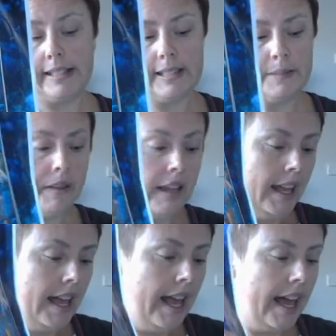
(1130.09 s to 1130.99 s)
it'll
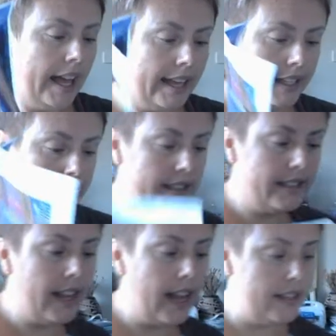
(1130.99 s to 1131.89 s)
start to make a bit more
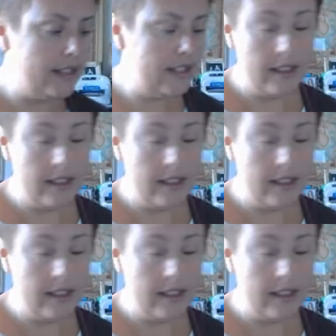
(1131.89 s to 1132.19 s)
sense.